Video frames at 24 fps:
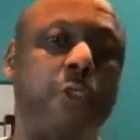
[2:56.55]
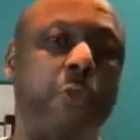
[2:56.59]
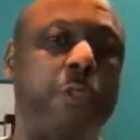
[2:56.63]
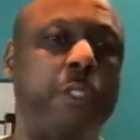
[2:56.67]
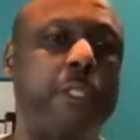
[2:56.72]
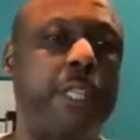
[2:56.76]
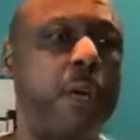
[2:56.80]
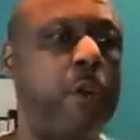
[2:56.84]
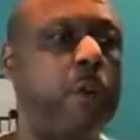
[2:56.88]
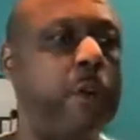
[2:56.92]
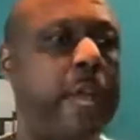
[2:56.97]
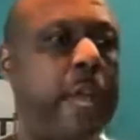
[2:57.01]
we say,
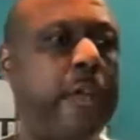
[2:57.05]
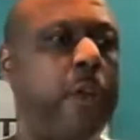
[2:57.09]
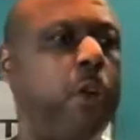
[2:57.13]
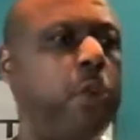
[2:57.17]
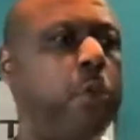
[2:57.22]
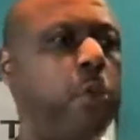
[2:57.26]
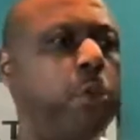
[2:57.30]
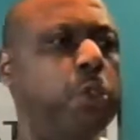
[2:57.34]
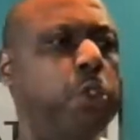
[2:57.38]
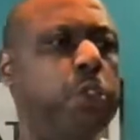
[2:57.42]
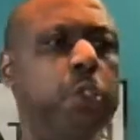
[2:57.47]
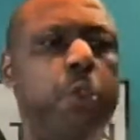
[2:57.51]
okay,
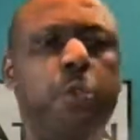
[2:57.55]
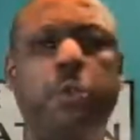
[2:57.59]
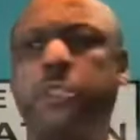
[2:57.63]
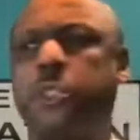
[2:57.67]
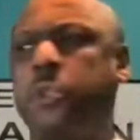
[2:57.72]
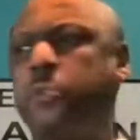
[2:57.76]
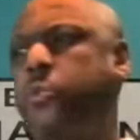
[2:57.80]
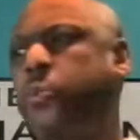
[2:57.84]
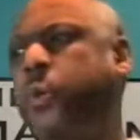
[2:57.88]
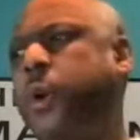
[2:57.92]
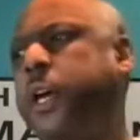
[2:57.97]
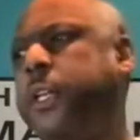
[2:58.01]
who's
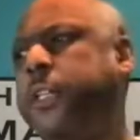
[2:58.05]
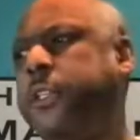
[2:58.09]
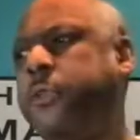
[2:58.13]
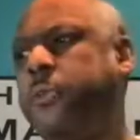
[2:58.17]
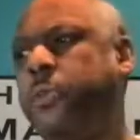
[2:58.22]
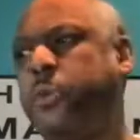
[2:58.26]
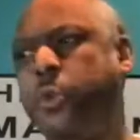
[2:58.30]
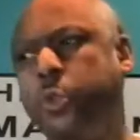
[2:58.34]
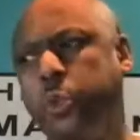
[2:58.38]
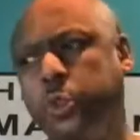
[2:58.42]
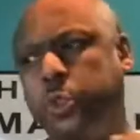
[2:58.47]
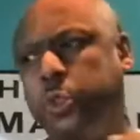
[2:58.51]
using what and
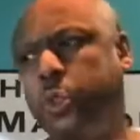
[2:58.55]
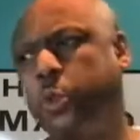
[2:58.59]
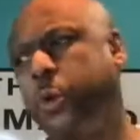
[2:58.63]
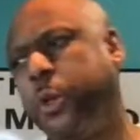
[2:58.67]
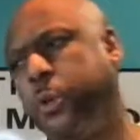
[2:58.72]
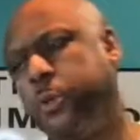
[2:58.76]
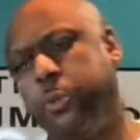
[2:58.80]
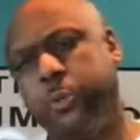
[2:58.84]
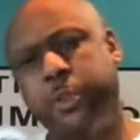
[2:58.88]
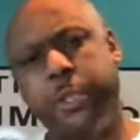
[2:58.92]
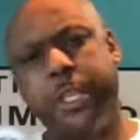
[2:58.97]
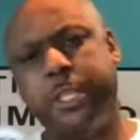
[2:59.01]
who's
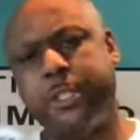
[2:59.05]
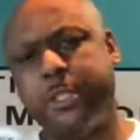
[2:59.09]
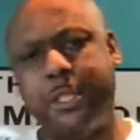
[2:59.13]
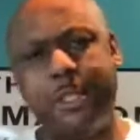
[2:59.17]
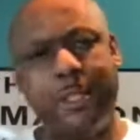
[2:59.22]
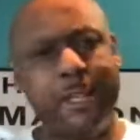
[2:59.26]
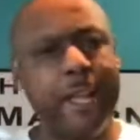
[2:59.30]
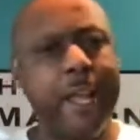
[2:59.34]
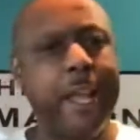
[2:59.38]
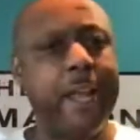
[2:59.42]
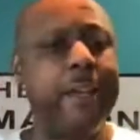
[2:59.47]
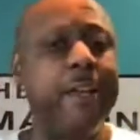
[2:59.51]
doing this and
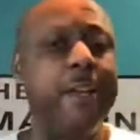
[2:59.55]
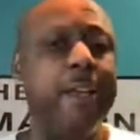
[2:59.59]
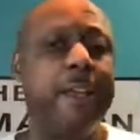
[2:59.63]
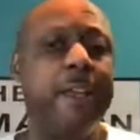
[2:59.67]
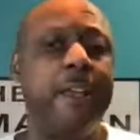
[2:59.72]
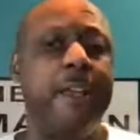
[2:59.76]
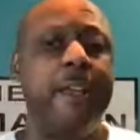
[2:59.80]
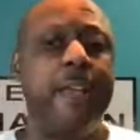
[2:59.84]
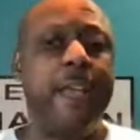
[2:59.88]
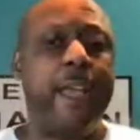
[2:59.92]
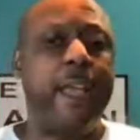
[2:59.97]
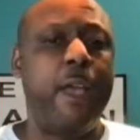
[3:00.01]
that
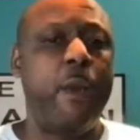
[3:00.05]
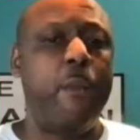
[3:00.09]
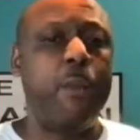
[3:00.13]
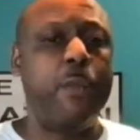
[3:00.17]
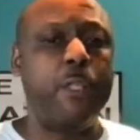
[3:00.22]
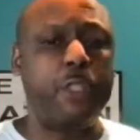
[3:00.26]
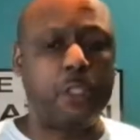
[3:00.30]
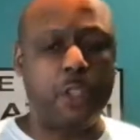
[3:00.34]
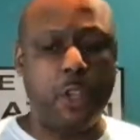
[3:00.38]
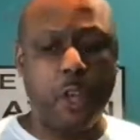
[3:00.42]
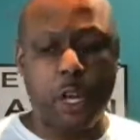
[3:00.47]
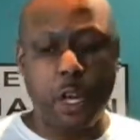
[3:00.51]
and we
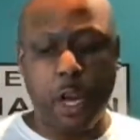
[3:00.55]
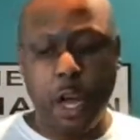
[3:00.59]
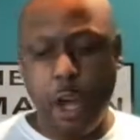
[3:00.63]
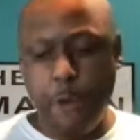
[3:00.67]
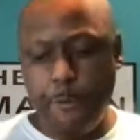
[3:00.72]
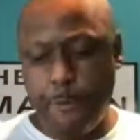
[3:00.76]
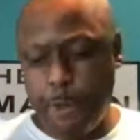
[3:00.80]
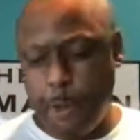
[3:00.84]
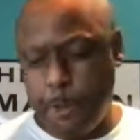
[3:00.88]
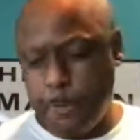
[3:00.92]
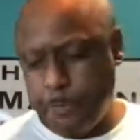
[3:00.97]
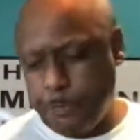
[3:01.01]
start
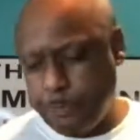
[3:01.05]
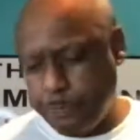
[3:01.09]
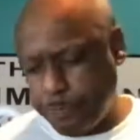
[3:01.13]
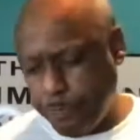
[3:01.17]
off in